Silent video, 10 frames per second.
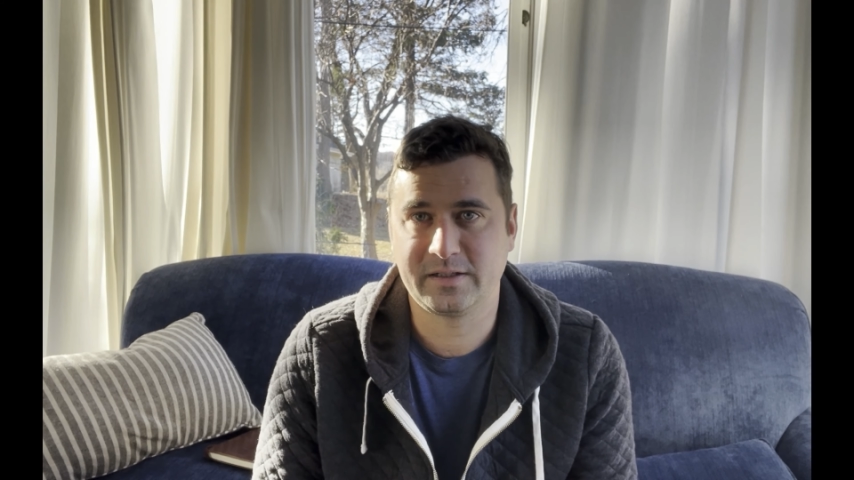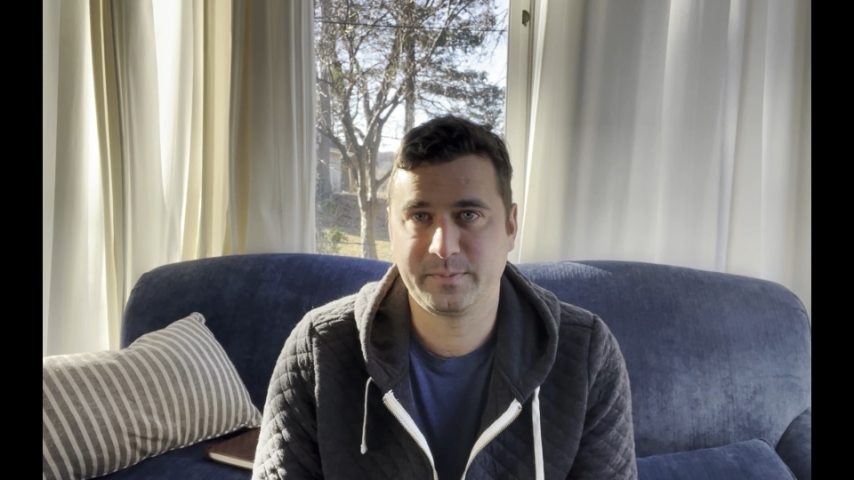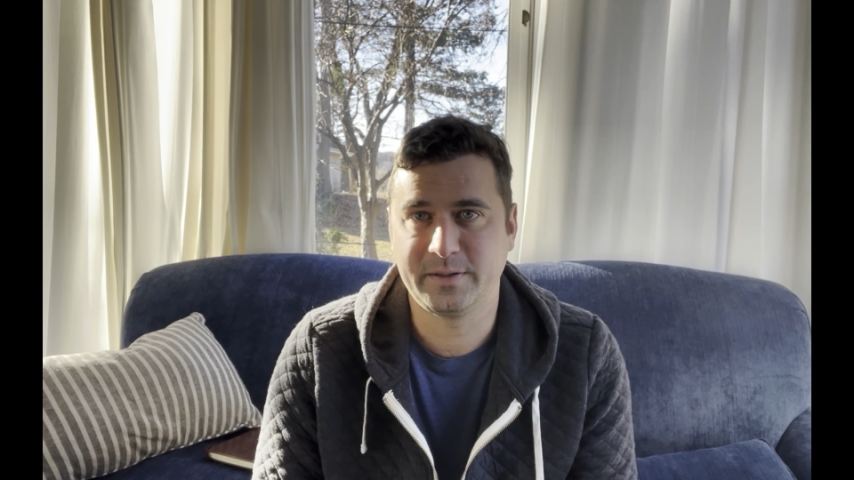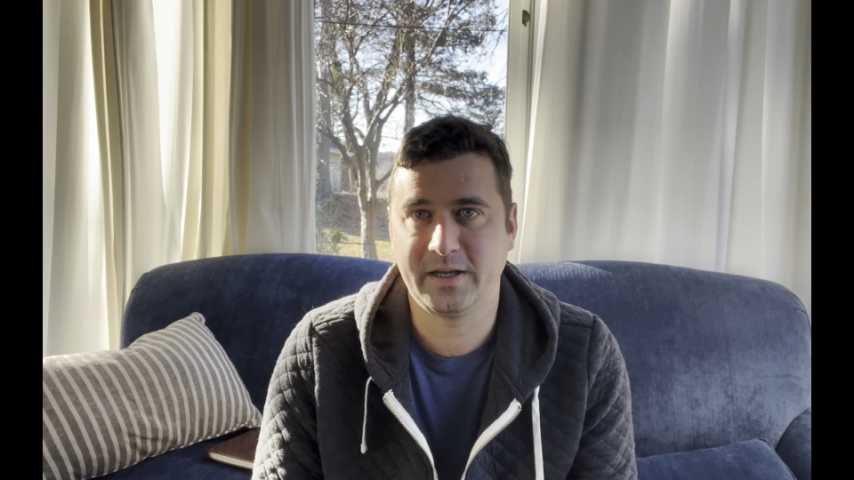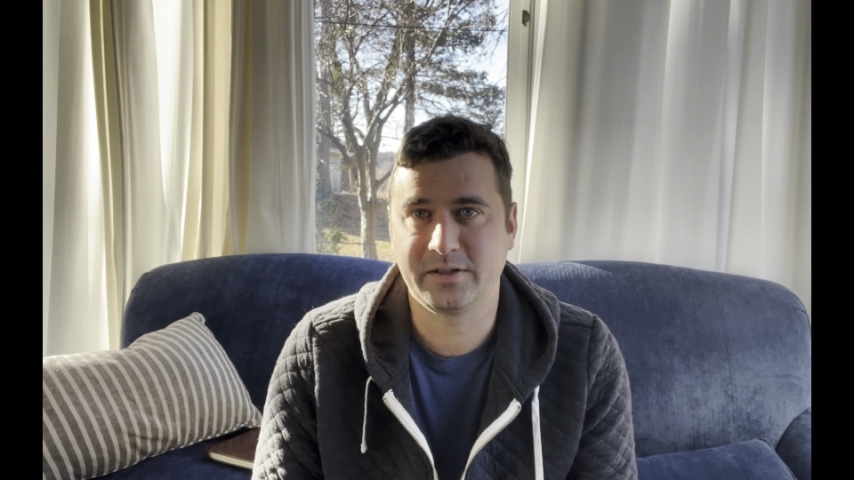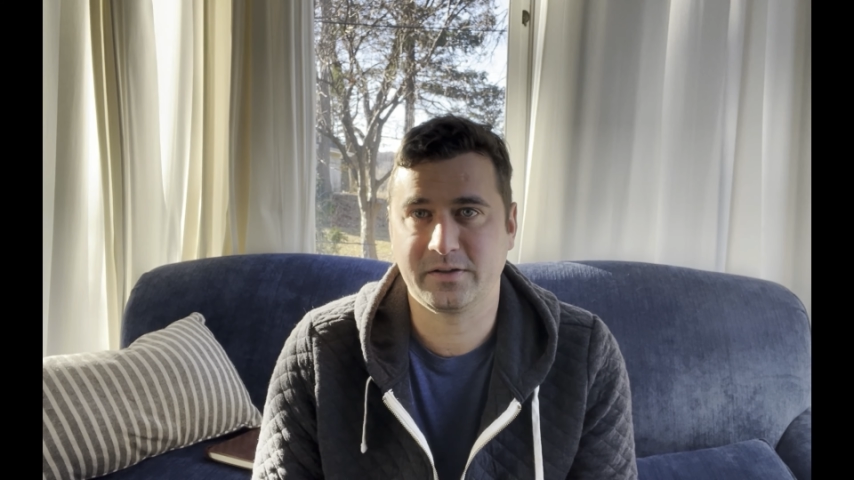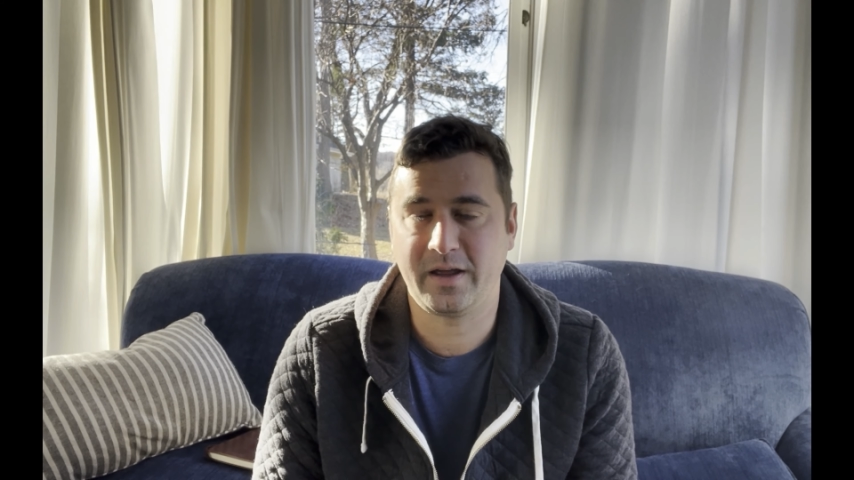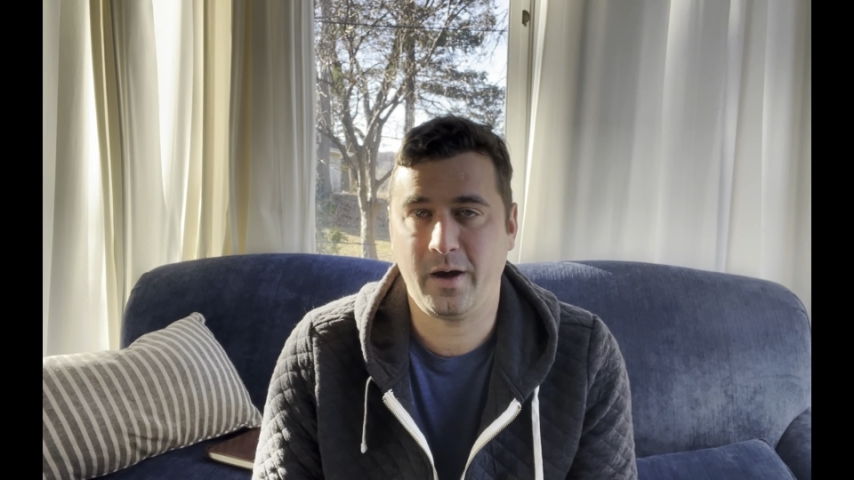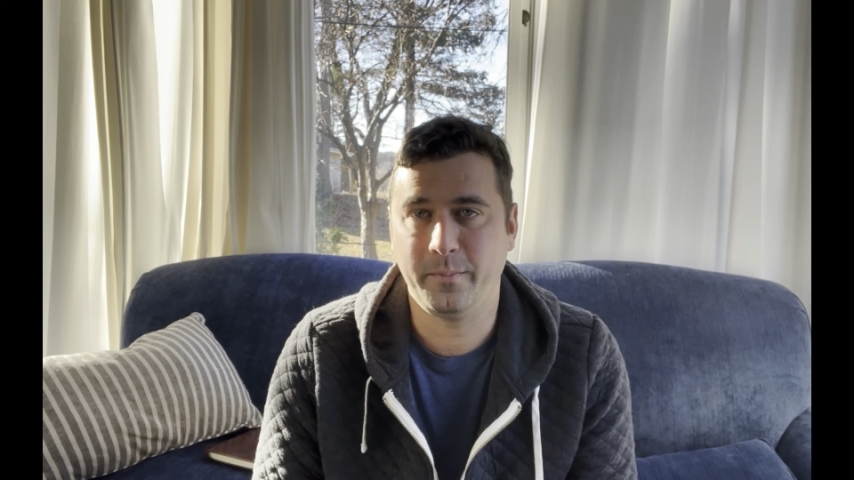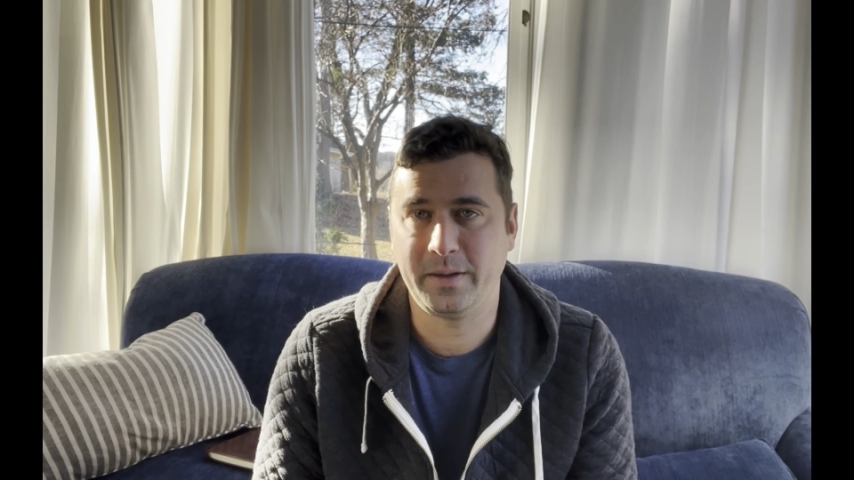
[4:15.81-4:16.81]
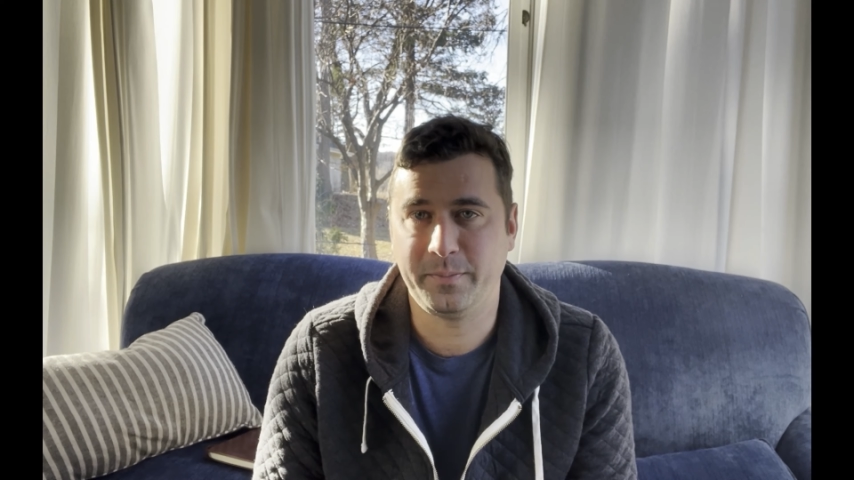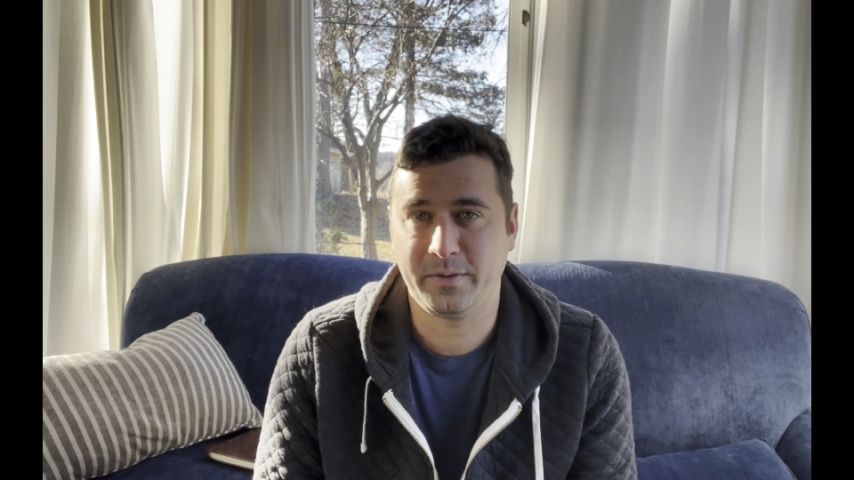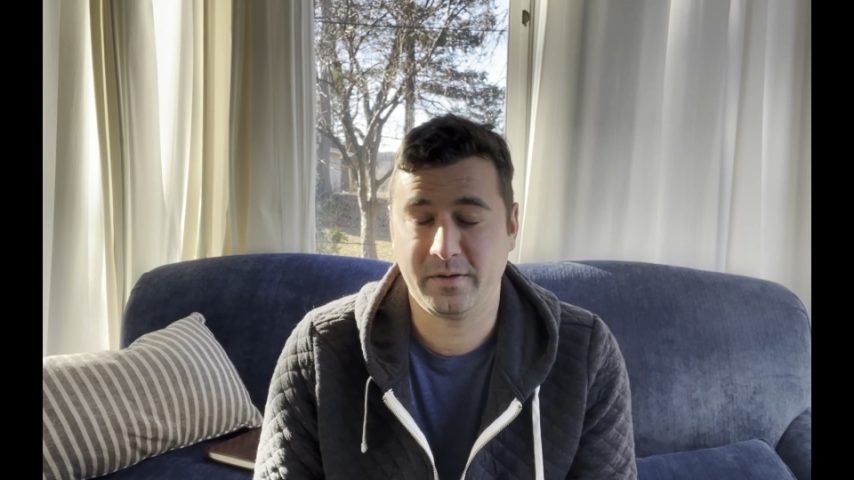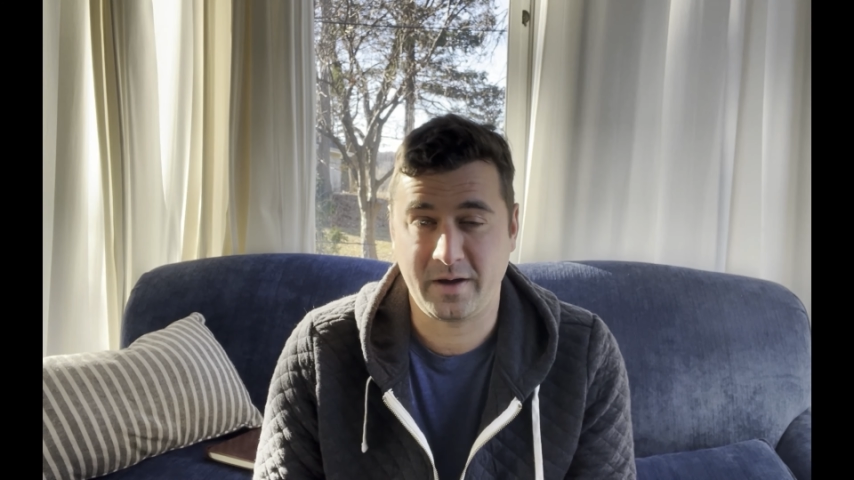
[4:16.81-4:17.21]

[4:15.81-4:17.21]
potential to help people.